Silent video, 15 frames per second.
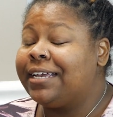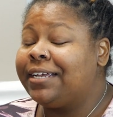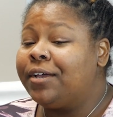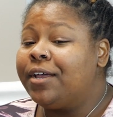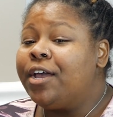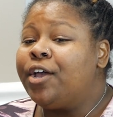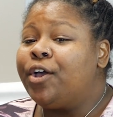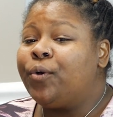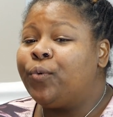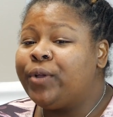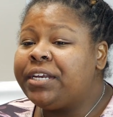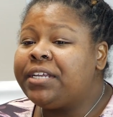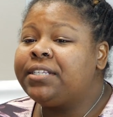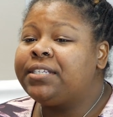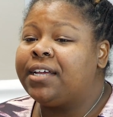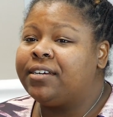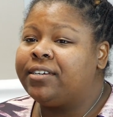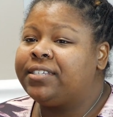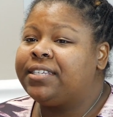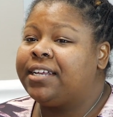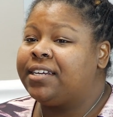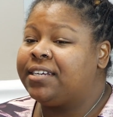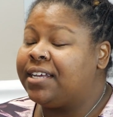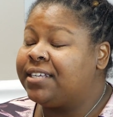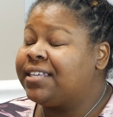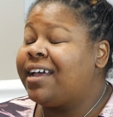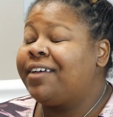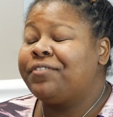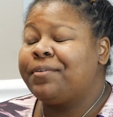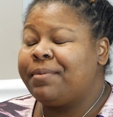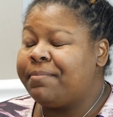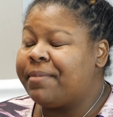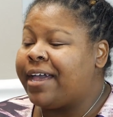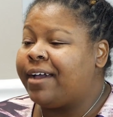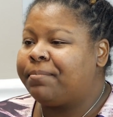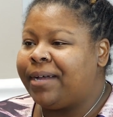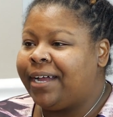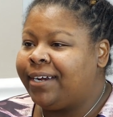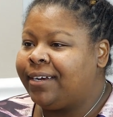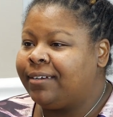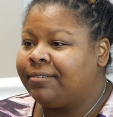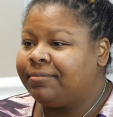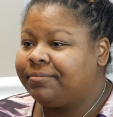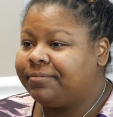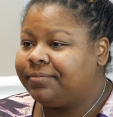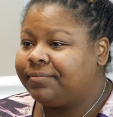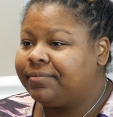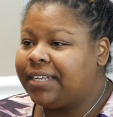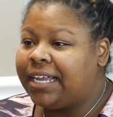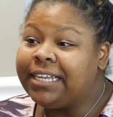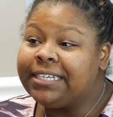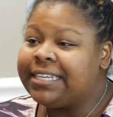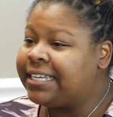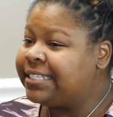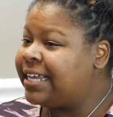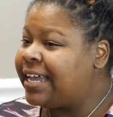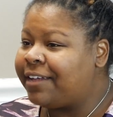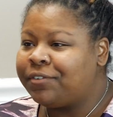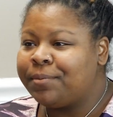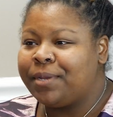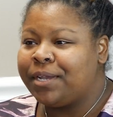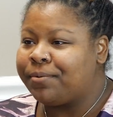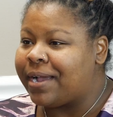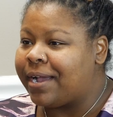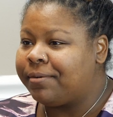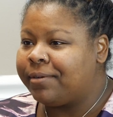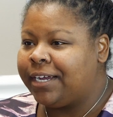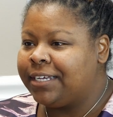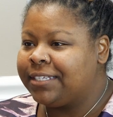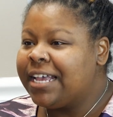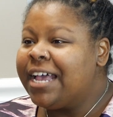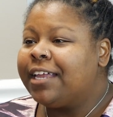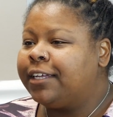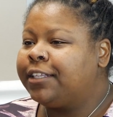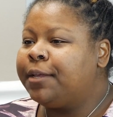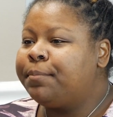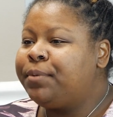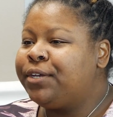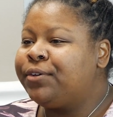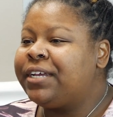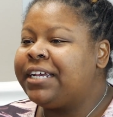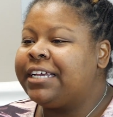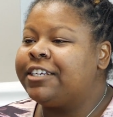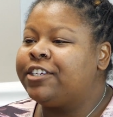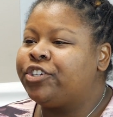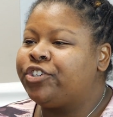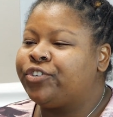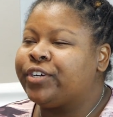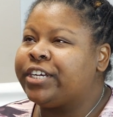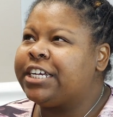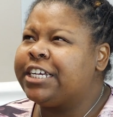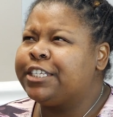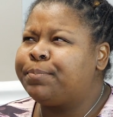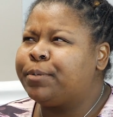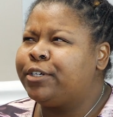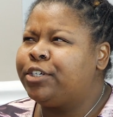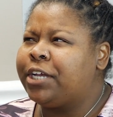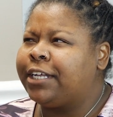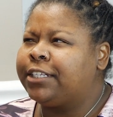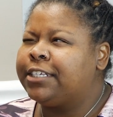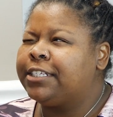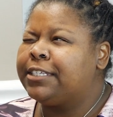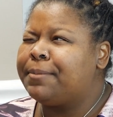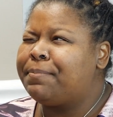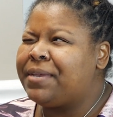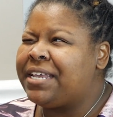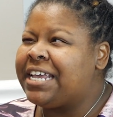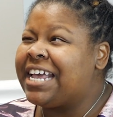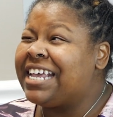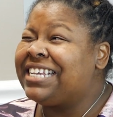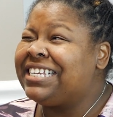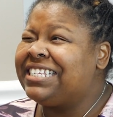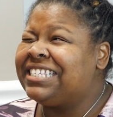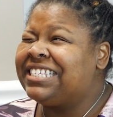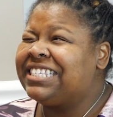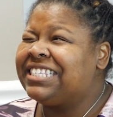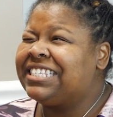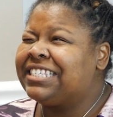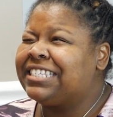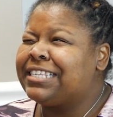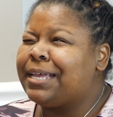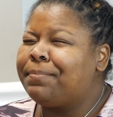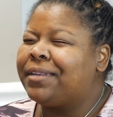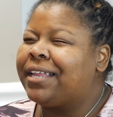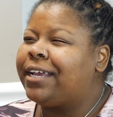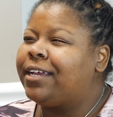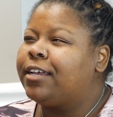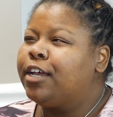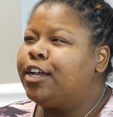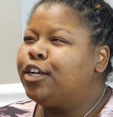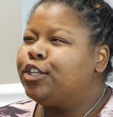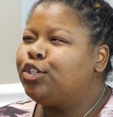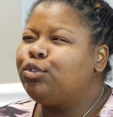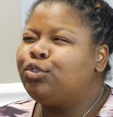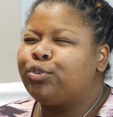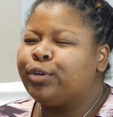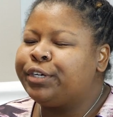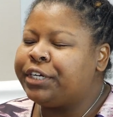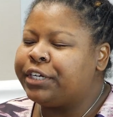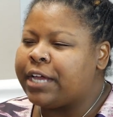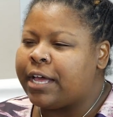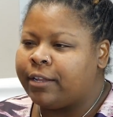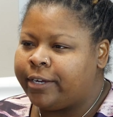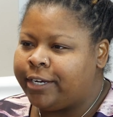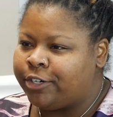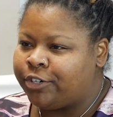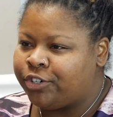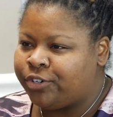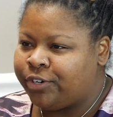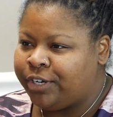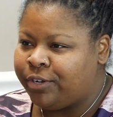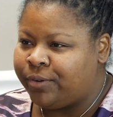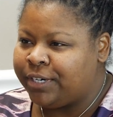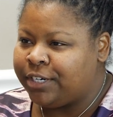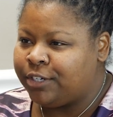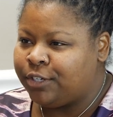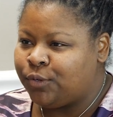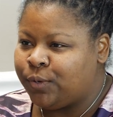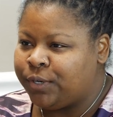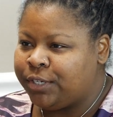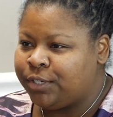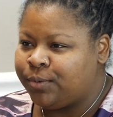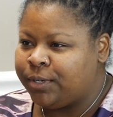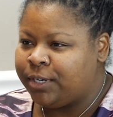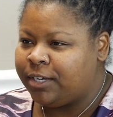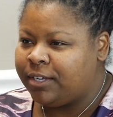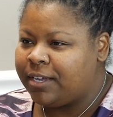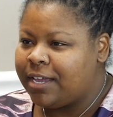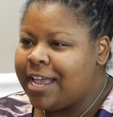Like, we need to understand it doesn't have to be backbiting. It doesn't have to be a rat race. Like, the beauty industry is projected to be something like $2 trillion industry going into 2020.